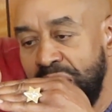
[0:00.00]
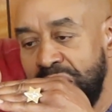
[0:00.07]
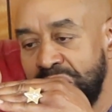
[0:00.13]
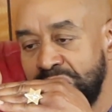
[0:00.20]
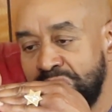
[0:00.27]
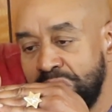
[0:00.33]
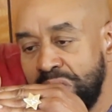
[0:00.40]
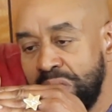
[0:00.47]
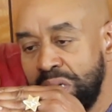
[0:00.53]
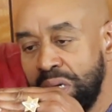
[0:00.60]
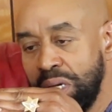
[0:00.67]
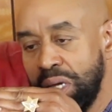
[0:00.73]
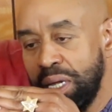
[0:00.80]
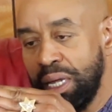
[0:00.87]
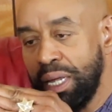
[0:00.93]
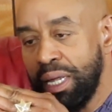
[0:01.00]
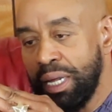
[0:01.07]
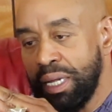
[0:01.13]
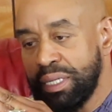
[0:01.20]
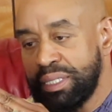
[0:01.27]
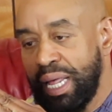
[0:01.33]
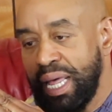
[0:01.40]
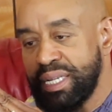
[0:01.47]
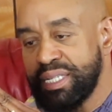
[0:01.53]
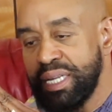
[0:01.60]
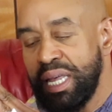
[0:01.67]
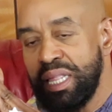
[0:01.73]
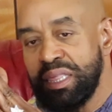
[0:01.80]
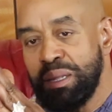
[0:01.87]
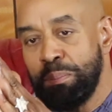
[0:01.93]
energy takes
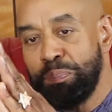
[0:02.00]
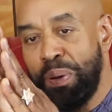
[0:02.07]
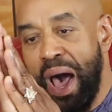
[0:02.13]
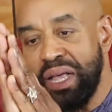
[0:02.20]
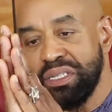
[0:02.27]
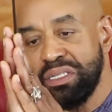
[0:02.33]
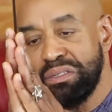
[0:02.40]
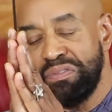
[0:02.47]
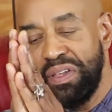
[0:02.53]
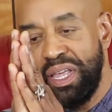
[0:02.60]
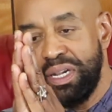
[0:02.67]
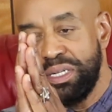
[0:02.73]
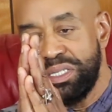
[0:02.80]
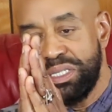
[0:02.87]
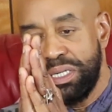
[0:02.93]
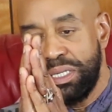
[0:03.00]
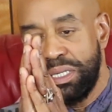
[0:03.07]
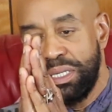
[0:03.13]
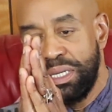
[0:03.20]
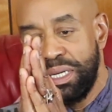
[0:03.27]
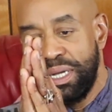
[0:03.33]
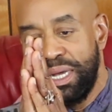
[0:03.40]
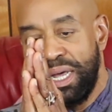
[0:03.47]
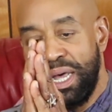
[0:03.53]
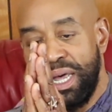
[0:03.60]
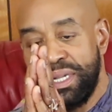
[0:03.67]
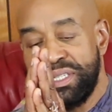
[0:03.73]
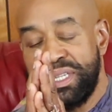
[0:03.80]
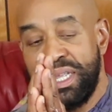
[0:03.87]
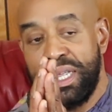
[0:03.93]
in the positive energy,
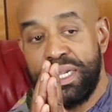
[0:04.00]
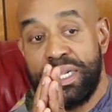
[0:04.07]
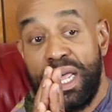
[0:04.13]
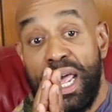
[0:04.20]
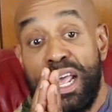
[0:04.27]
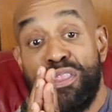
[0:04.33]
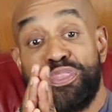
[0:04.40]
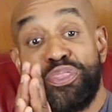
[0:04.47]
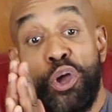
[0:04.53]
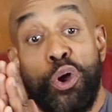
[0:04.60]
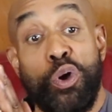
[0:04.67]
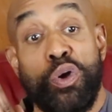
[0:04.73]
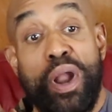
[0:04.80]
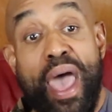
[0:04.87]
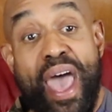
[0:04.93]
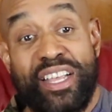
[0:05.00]
then a third